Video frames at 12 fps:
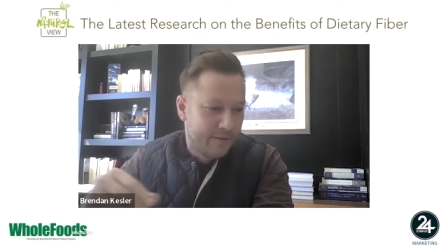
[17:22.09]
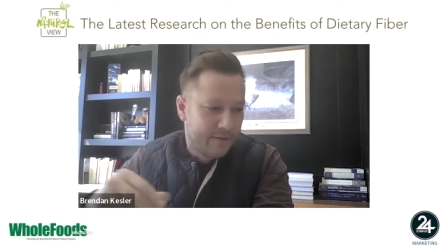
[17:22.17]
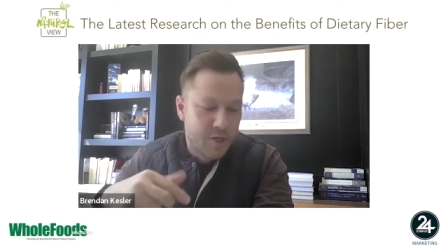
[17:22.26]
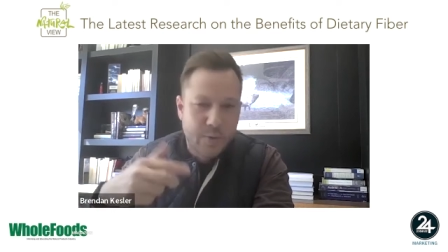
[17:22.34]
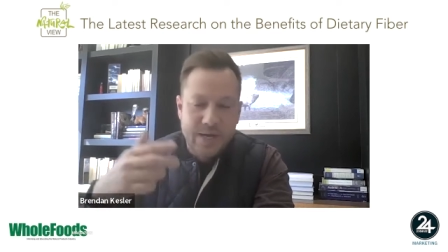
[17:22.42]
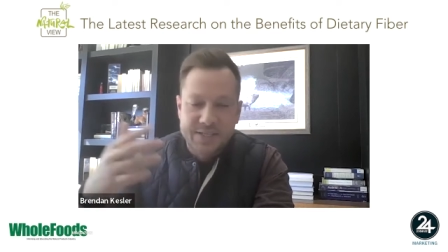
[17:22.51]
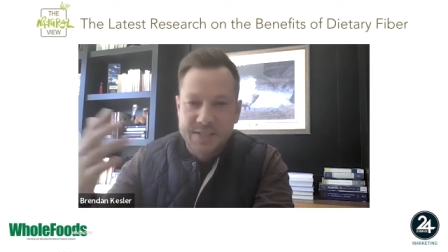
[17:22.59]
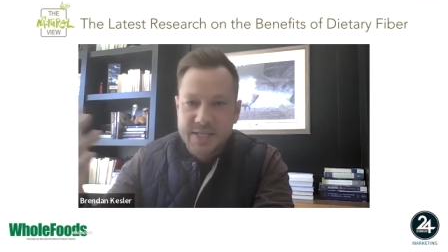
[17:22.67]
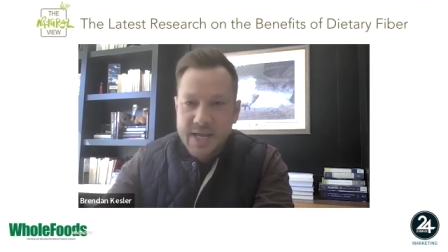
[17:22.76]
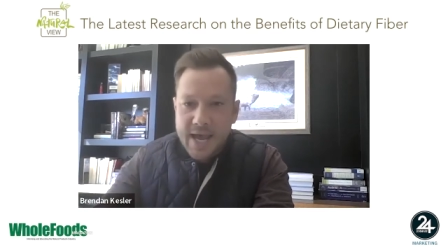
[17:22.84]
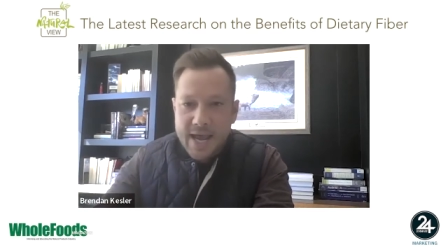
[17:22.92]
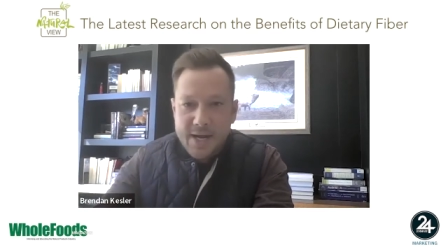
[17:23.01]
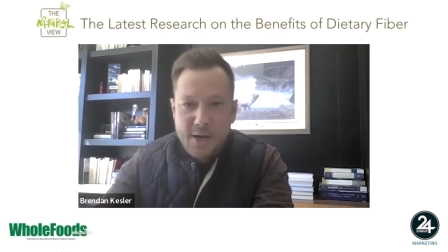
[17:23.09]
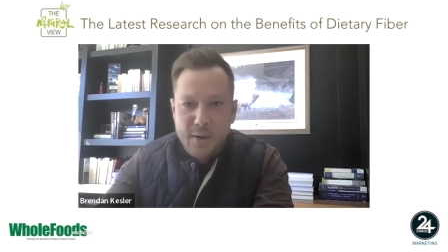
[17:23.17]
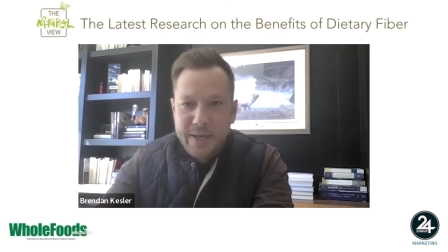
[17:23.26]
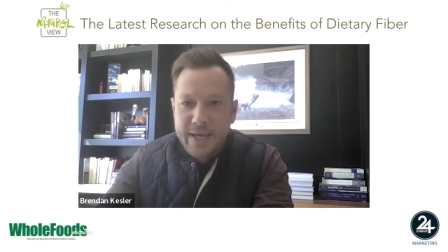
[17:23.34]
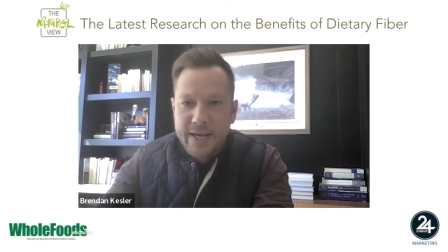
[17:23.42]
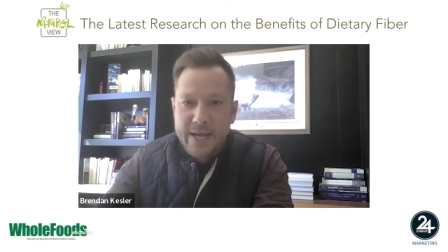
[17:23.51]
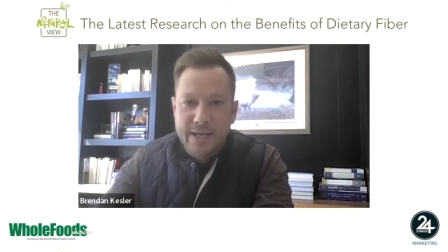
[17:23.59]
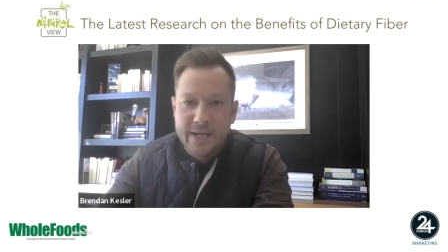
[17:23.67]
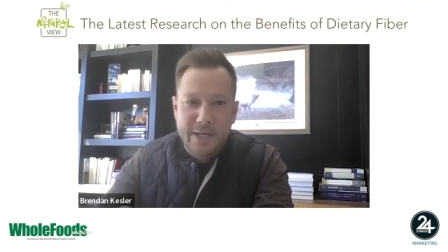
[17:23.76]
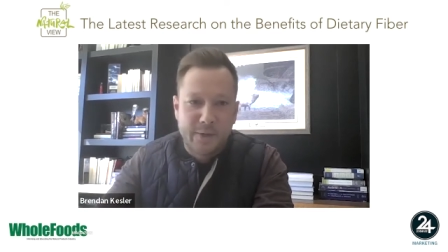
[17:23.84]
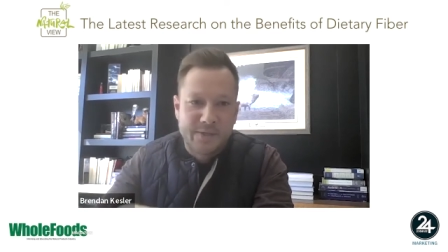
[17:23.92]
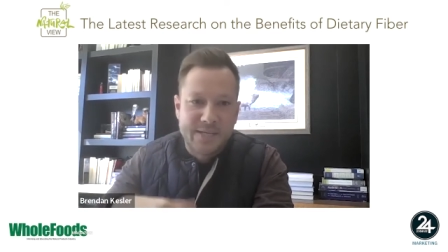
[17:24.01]
The USDA calling it
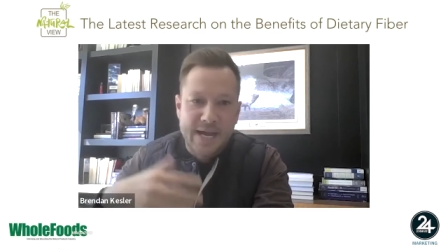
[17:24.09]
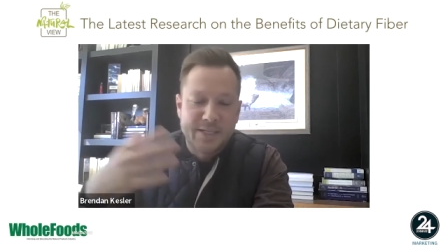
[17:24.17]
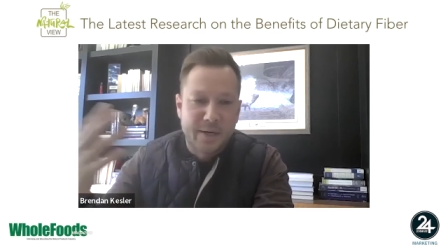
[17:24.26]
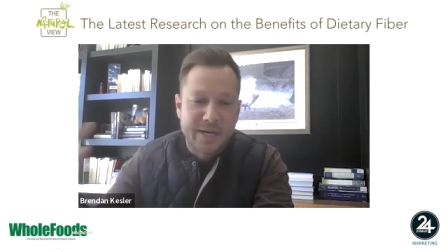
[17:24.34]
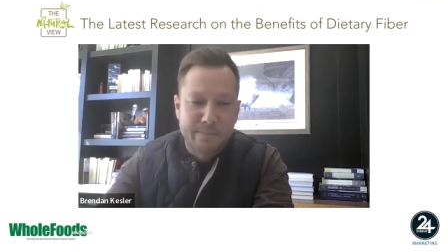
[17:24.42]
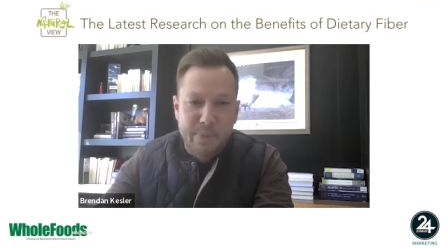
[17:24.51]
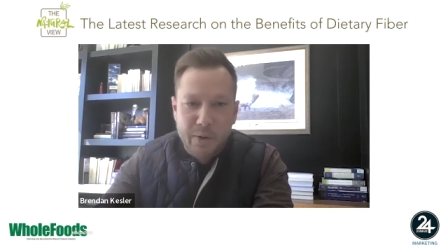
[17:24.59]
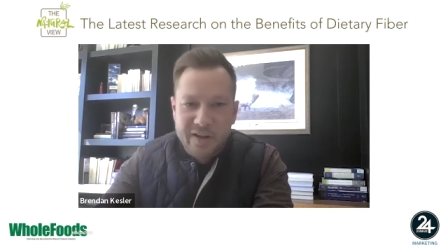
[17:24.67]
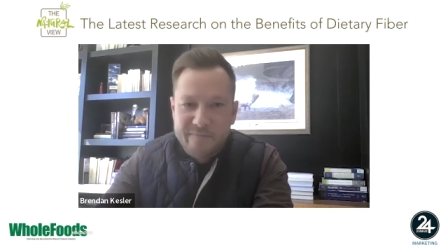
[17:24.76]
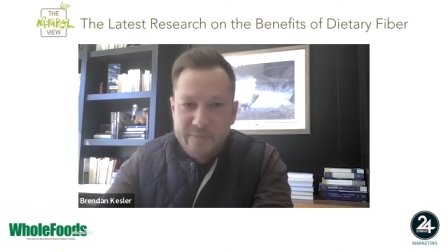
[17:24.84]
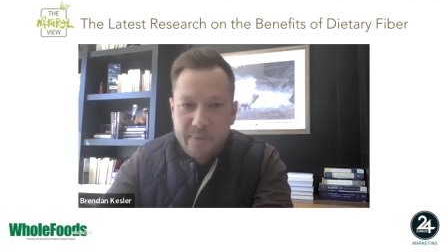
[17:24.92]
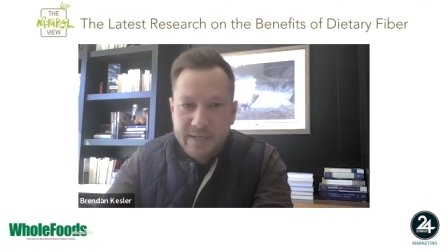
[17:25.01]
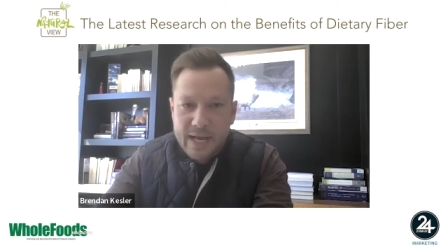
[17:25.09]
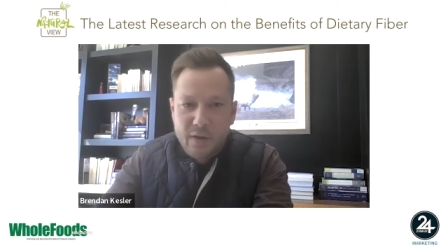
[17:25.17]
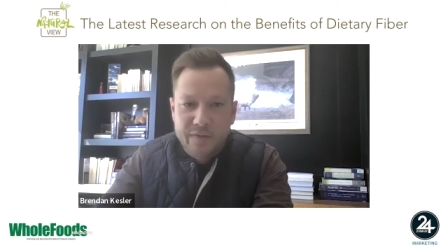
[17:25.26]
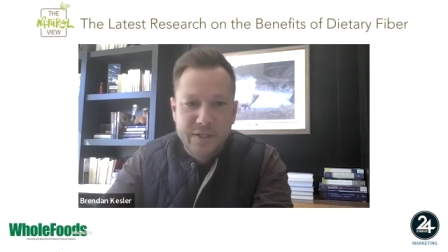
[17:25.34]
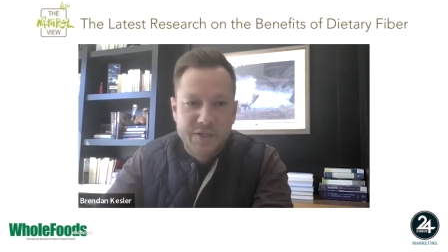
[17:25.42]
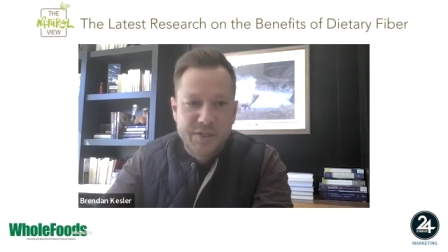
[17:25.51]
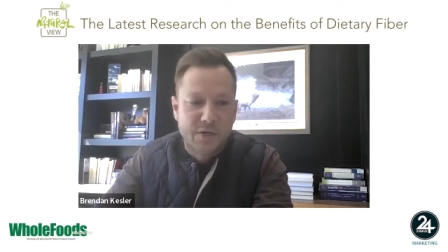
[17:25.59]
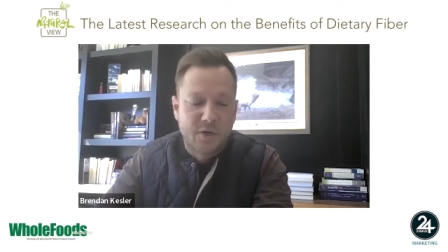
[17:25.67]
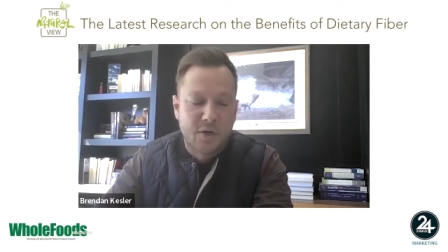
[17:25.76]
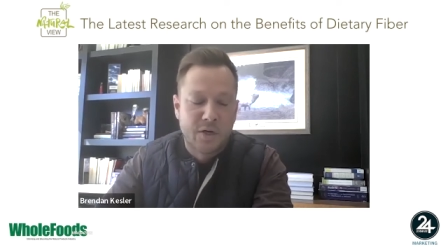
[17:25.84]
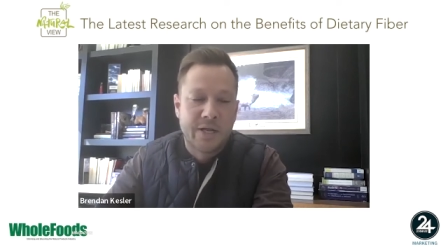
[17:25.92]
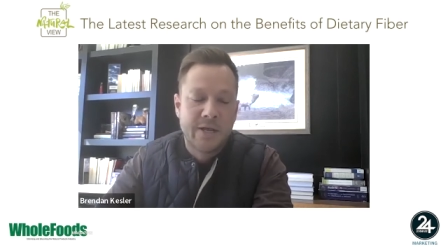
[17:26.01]
a dietary component of public health
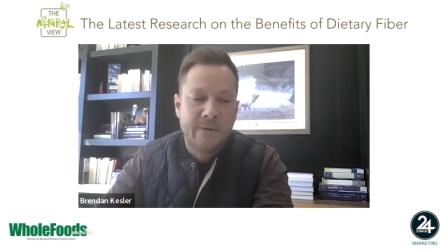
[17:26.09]
concern,